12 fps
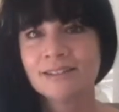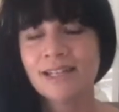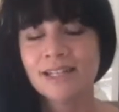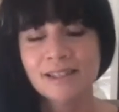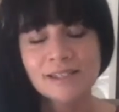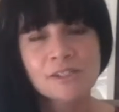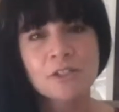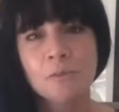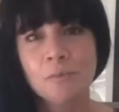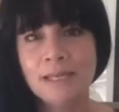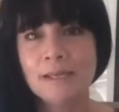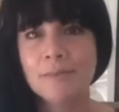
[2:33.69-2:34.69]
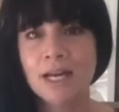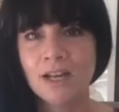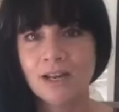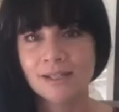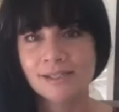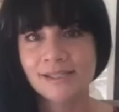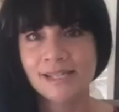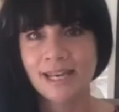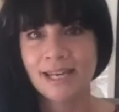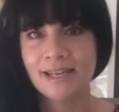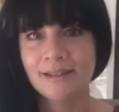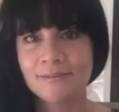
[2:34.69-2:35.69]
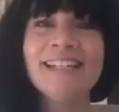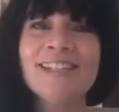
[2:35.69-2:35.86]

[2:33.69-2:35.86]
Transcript: that this could be my last day.